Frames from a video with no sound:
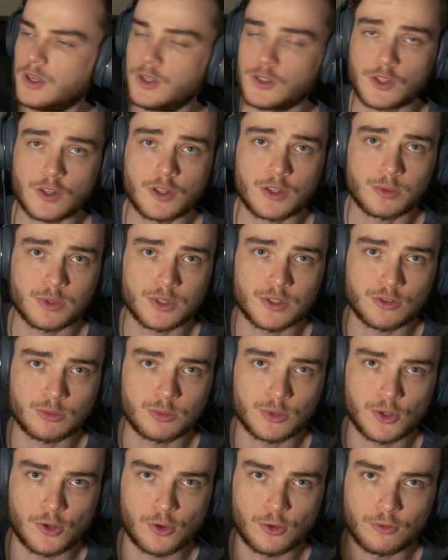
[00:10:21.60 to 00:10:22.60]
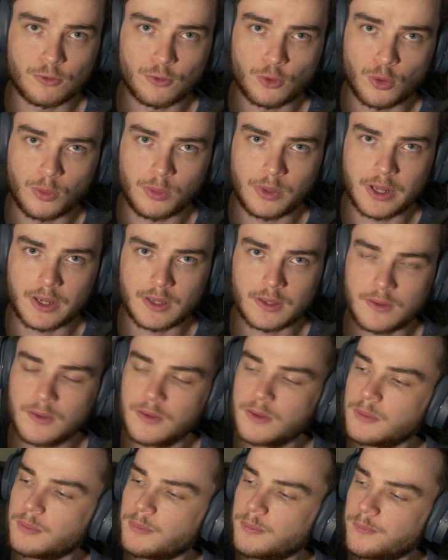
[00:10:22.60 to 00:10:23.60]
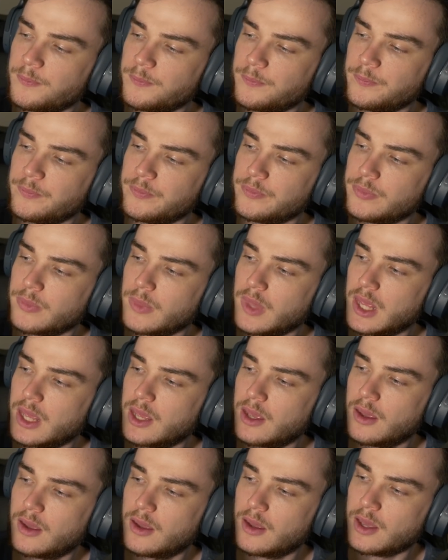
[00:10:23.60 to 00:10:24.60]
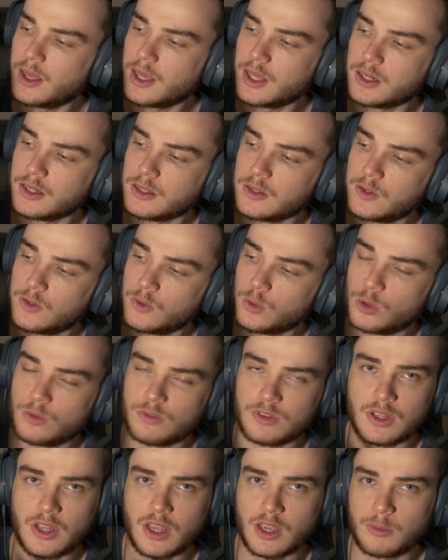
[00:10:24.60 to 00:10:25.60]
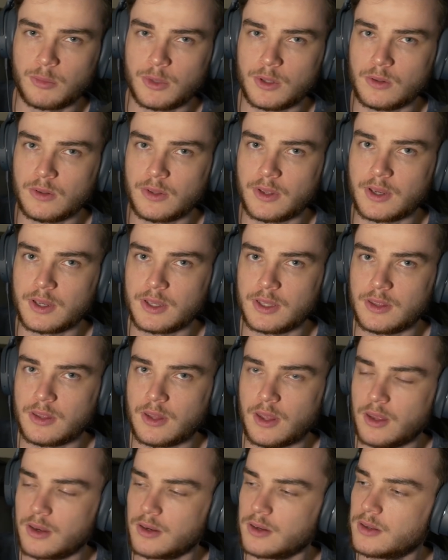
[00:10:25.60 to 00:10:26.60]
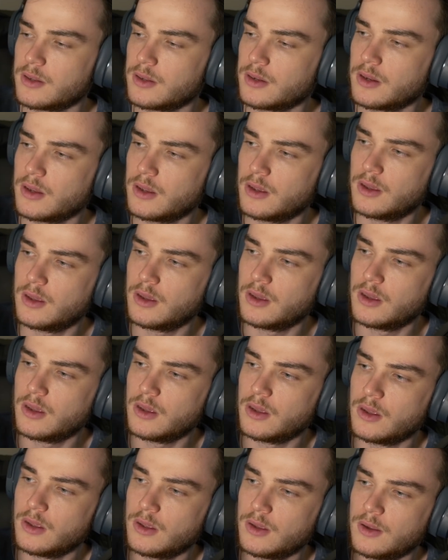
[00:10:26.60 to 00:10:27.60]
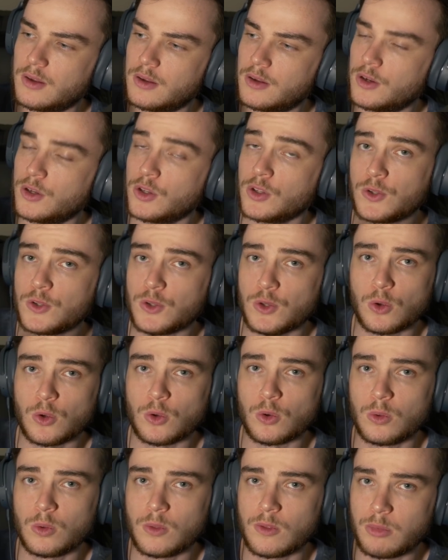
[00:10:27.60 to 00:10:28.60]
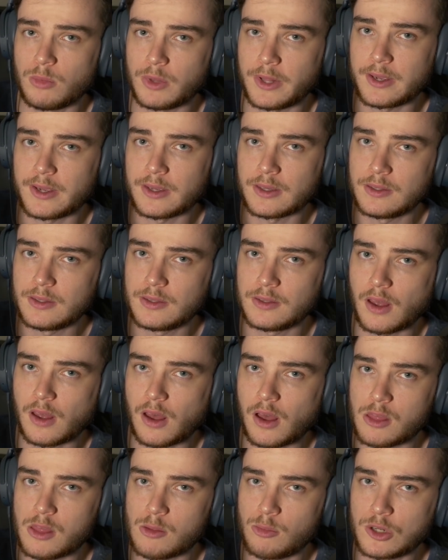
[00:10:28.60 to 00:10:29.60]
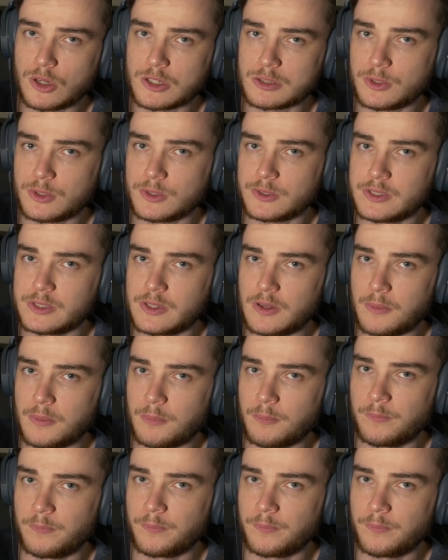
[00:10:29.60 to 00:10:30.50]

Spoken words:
So this one's from 2 to 4 players, and it's sort of a deck builder in that you, the players, are the boss monster,